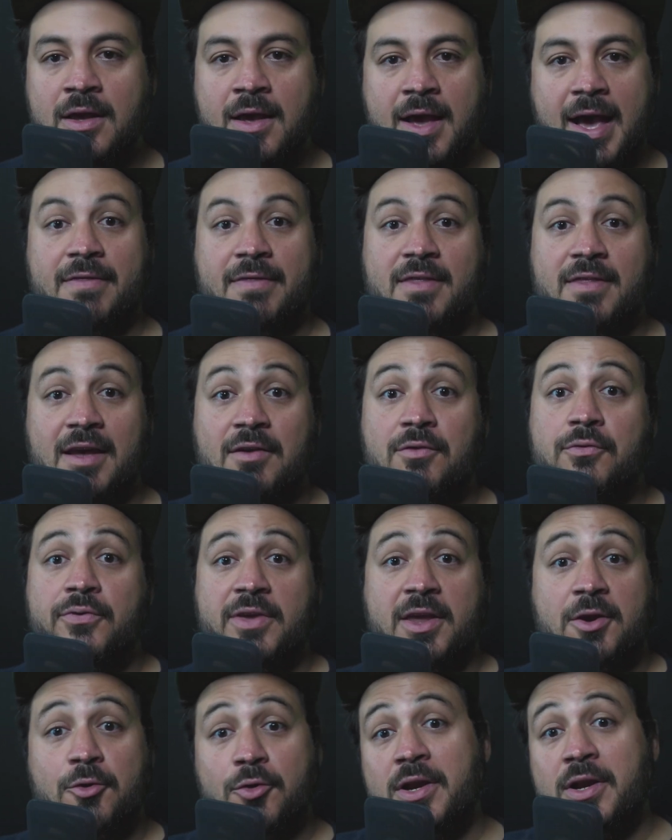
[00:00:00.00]
and then
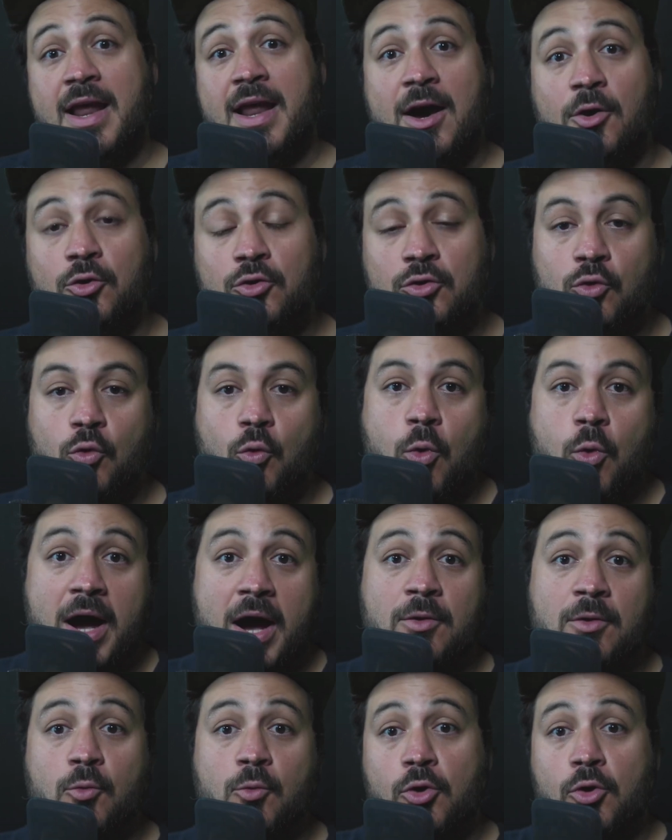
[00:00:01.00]
figuring out
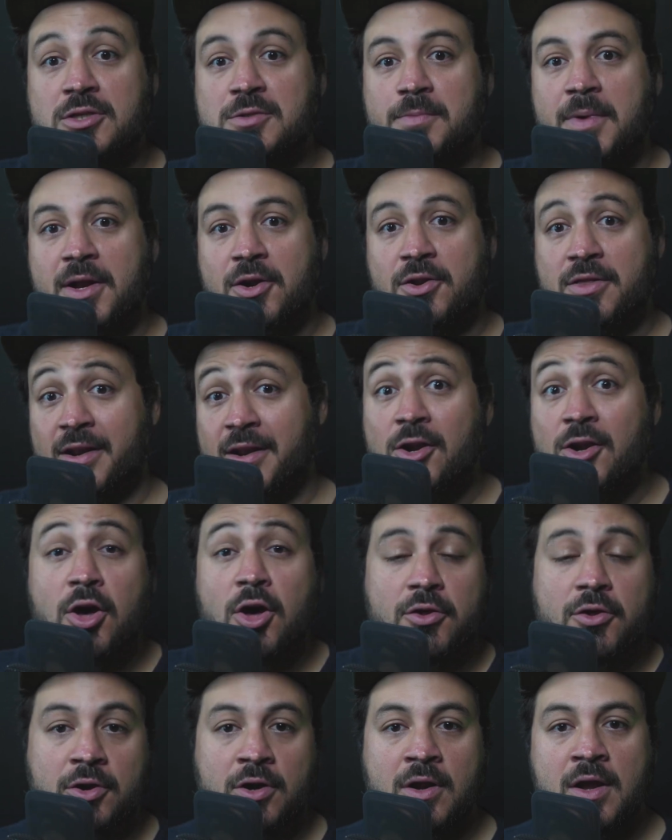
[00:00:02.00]
what works better than
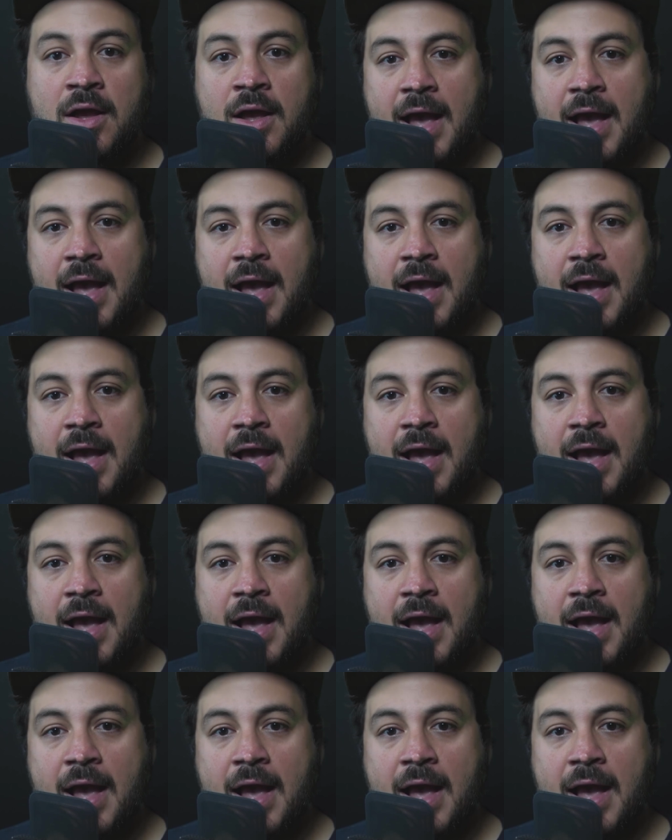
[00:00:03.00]
another.